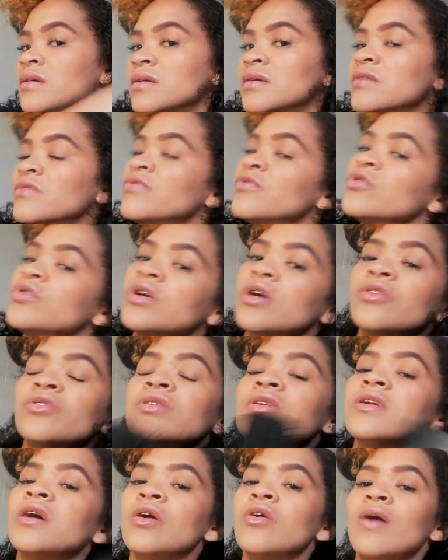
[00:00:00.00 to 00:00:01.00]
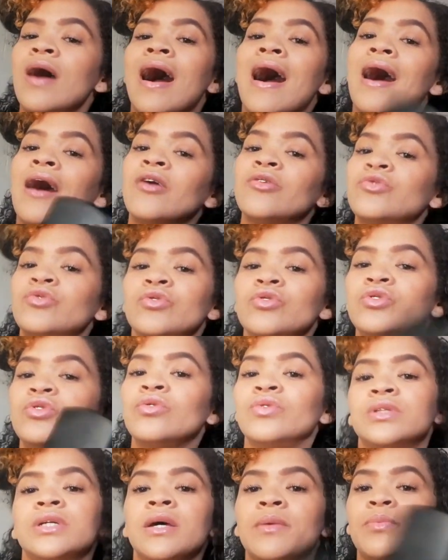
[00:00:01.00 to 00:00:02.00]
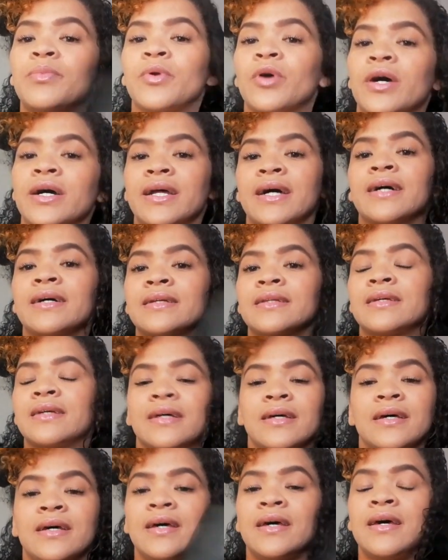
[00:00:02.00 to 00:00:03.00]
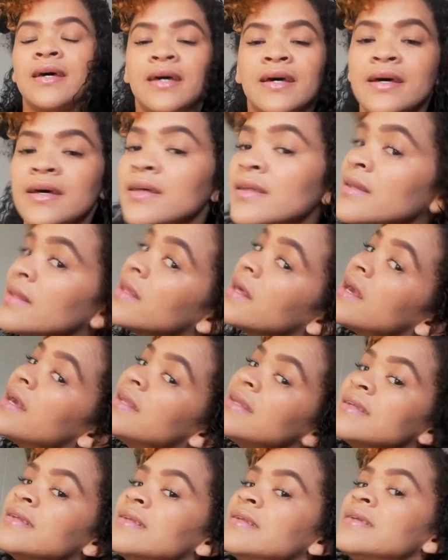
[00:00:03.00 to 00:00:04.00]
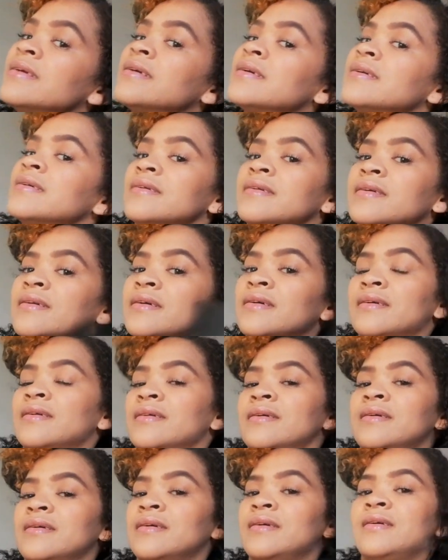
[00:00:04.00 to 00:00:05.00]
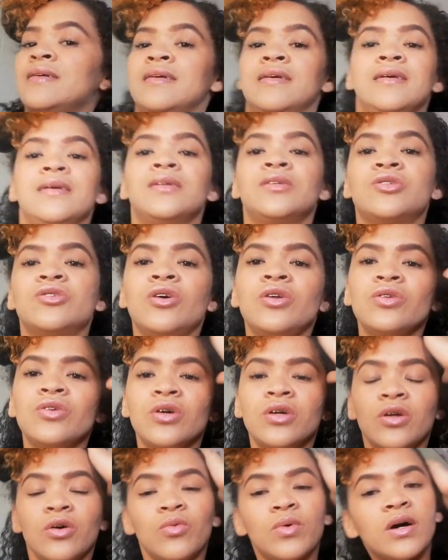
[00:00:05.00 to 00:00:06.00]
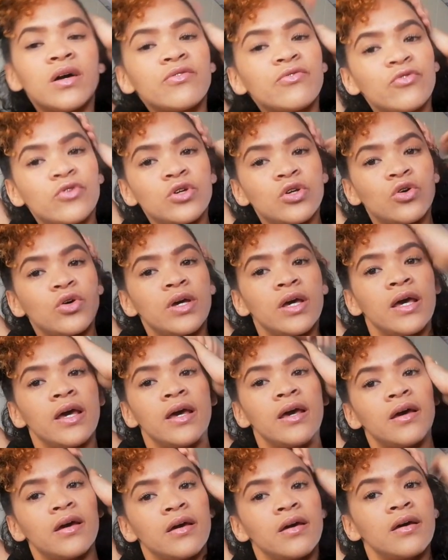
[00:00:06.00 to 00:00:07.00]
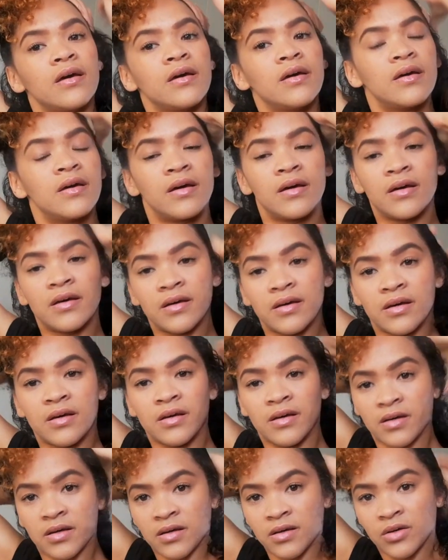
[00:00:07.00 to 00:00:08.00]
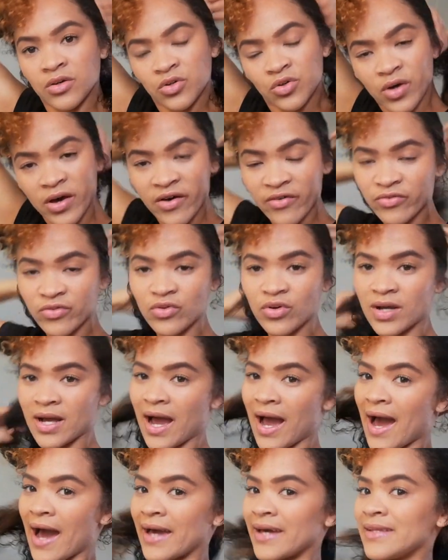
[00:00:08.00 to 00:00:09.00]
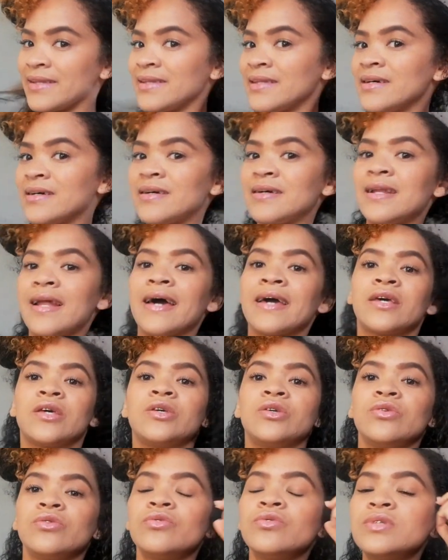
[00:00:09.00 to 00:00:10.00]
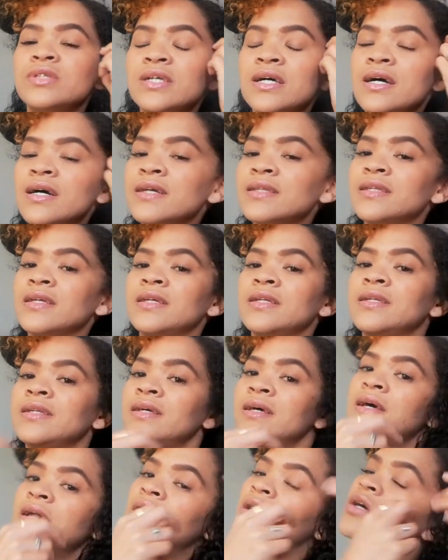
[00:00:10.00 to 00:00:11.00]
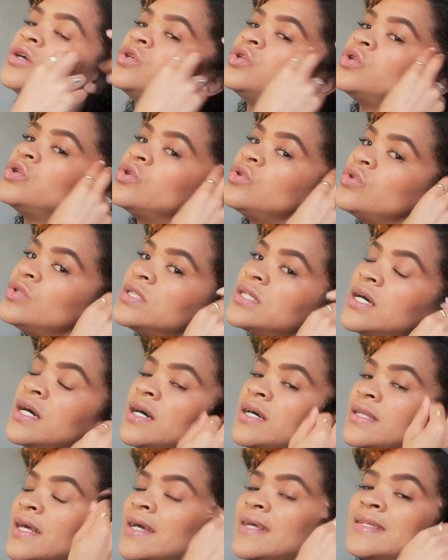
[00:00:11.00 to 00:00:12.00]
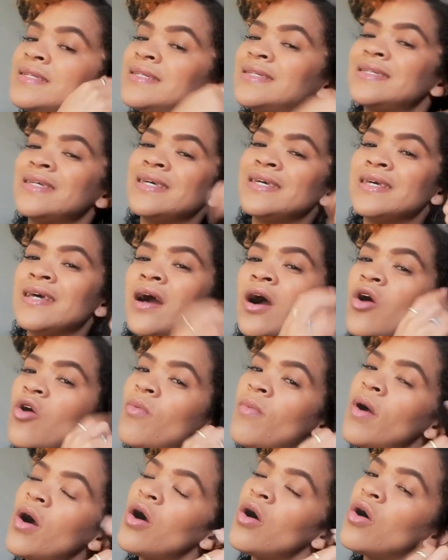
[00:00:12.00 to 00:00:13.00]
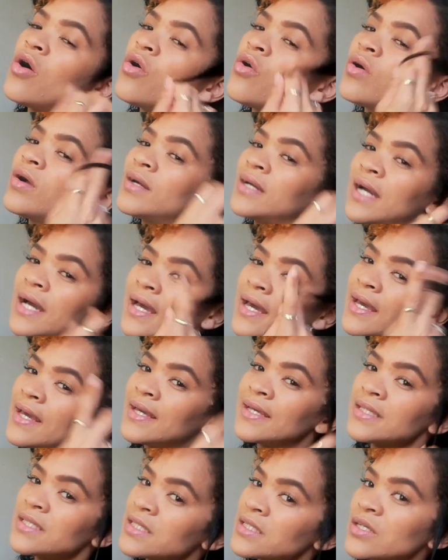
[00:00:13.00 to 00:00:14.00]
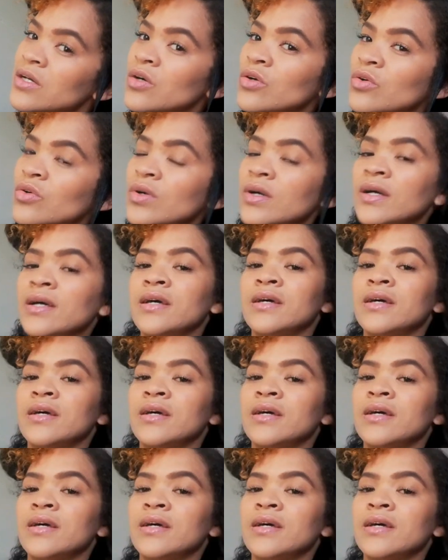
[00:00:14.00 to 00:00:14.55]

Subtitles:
If you don't know how to use a product, then it's not gonna work for your hair. You have to kinda like use it and see, okay, so